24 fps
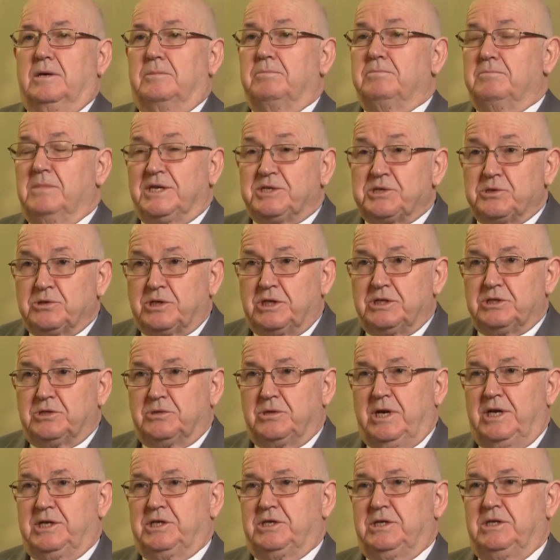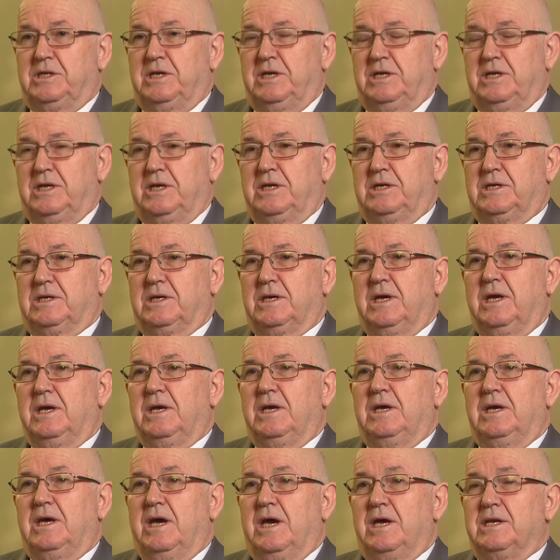muscle contraction headache,
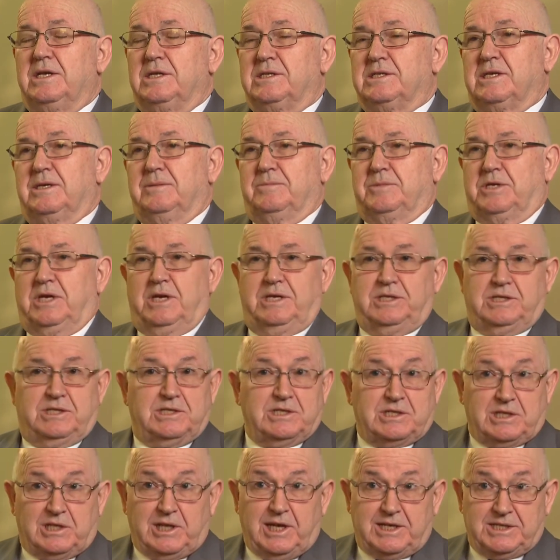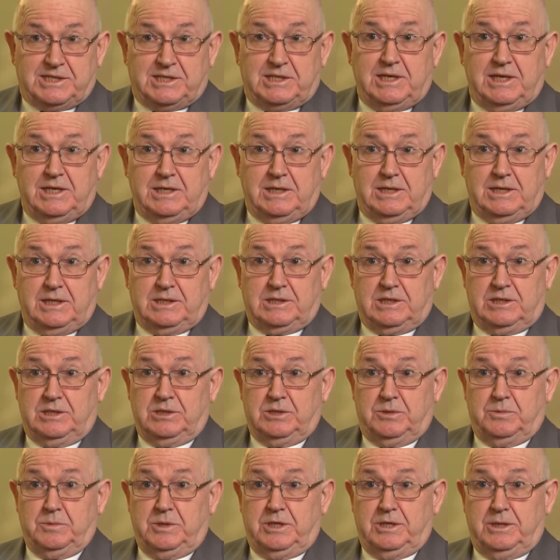and in some cases cluster headaches
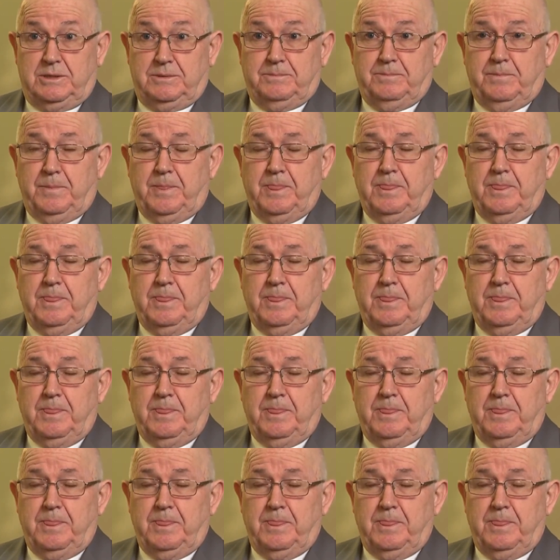as well.